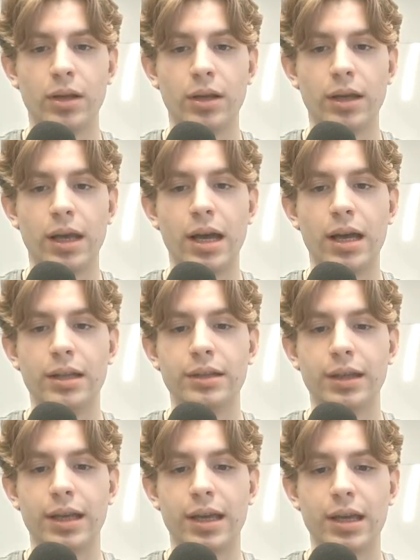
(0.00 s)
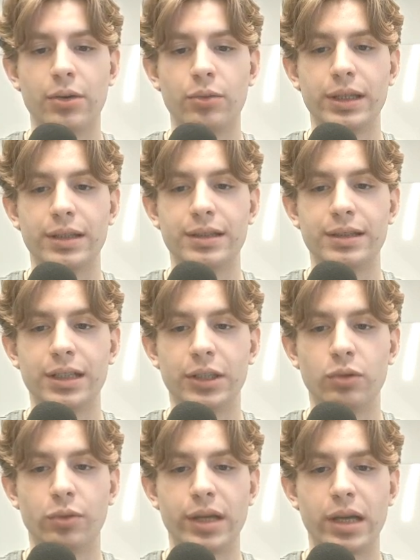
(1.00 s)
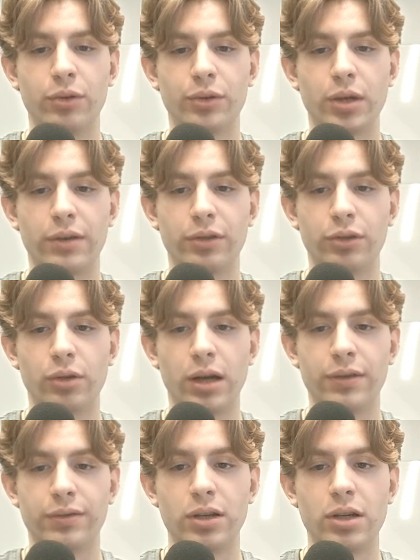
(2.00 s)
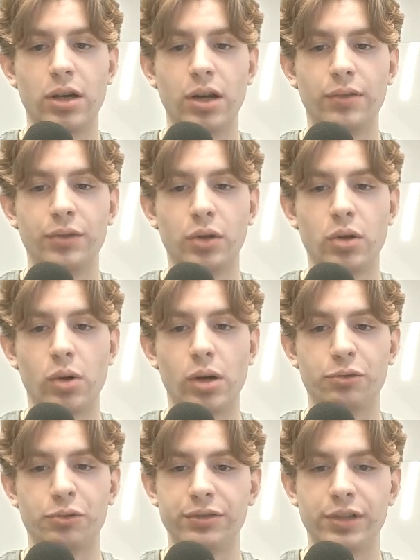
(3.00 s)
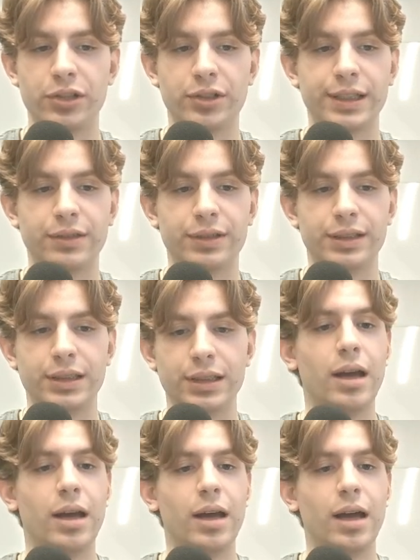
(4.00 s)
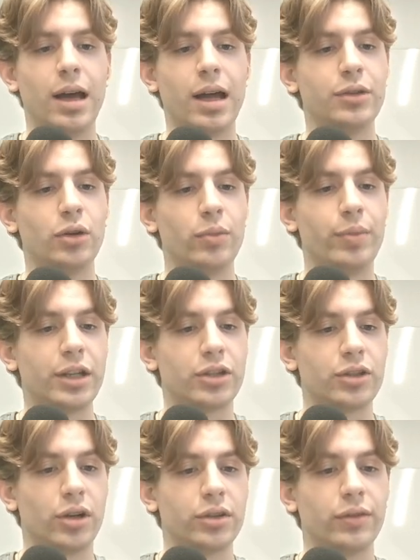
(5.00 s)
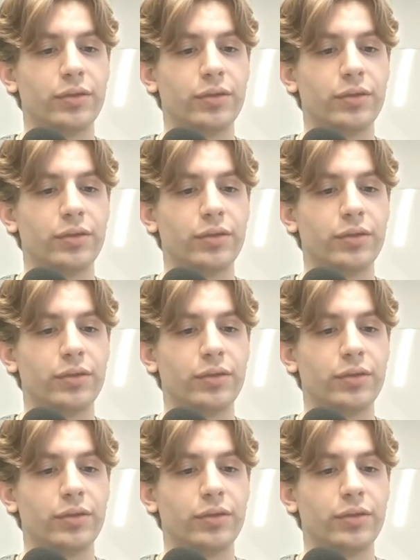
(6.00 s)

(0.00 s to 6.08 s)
And here we can see that we'll be able to have a graph of the call and reservation activity and a pie chart of the call